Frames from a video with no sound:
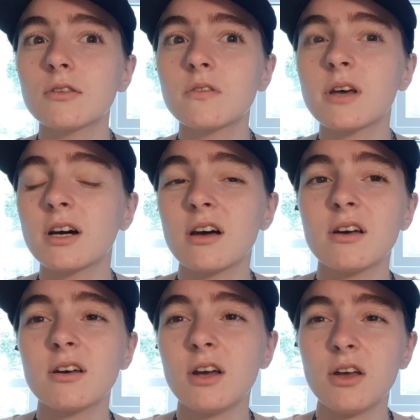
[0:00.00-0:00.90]
that
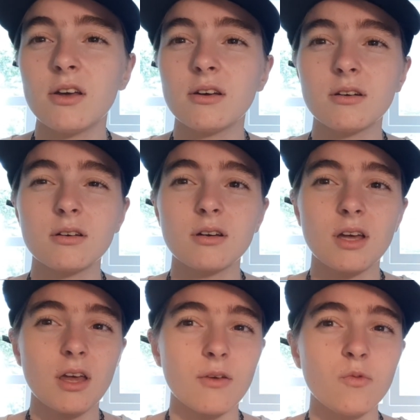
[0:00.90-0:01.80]

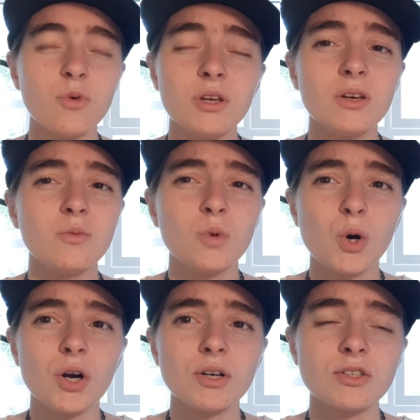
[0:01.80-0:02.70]
if we
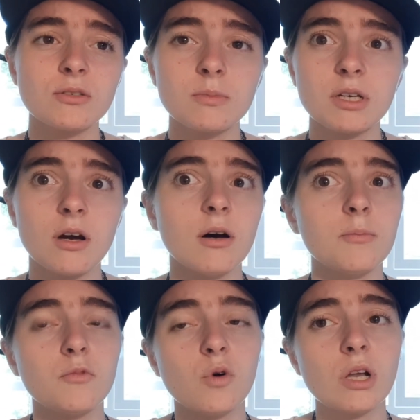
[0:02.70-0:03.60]
were to
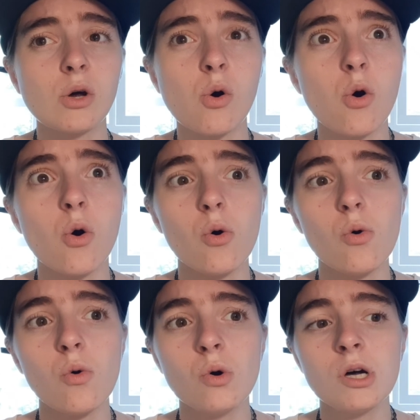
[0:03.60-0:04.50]
become one
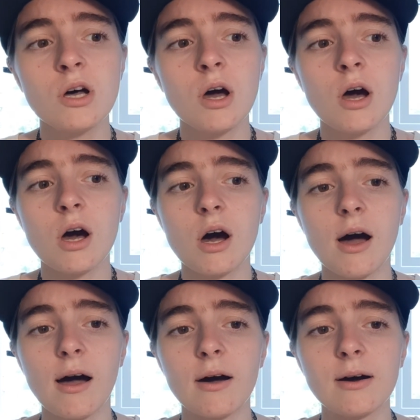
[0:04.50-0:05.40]
whole,
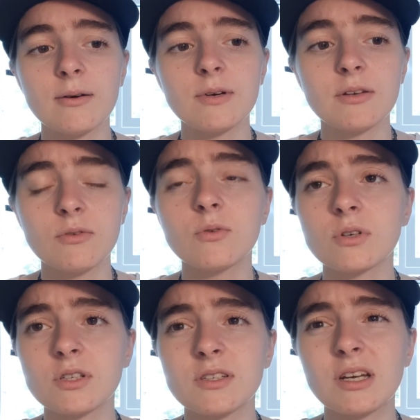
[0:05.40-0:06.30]
if you
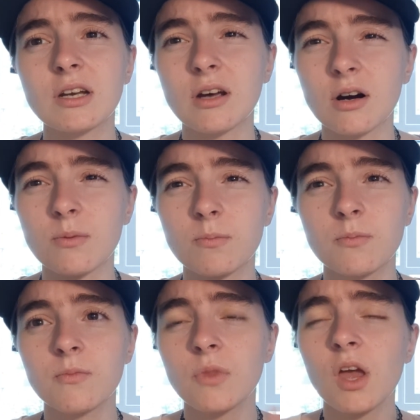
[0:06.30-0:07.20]
were to say that our
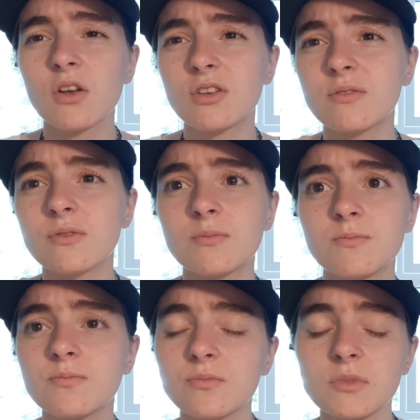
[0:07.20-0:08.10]
different
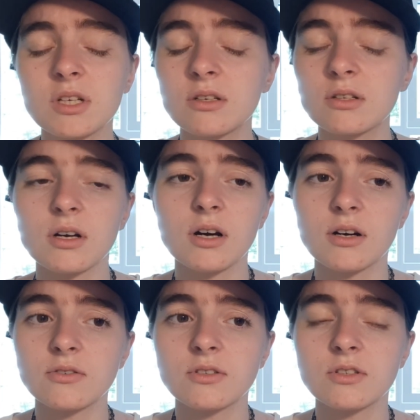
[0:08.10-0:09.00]

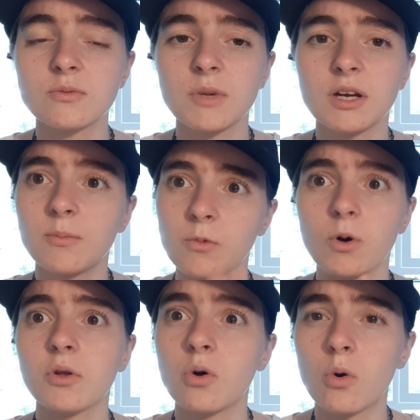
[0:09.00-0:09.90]
alters make up
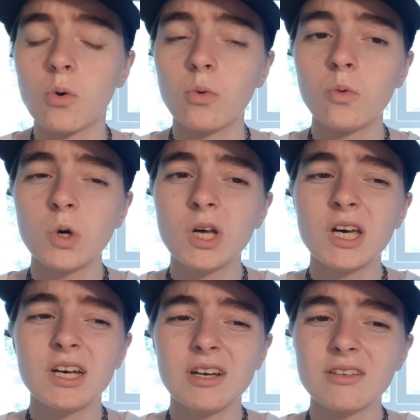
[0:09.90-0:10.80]
one whole,
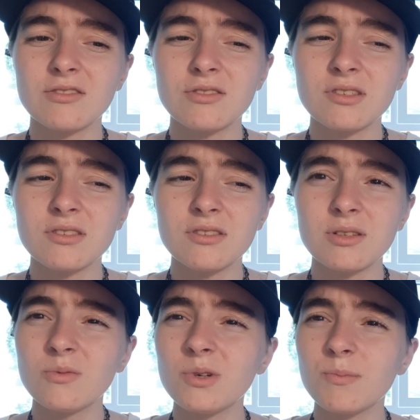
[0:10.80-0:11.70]
it
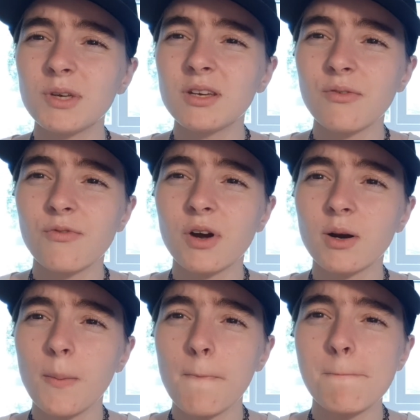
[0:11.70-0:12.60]
would be a very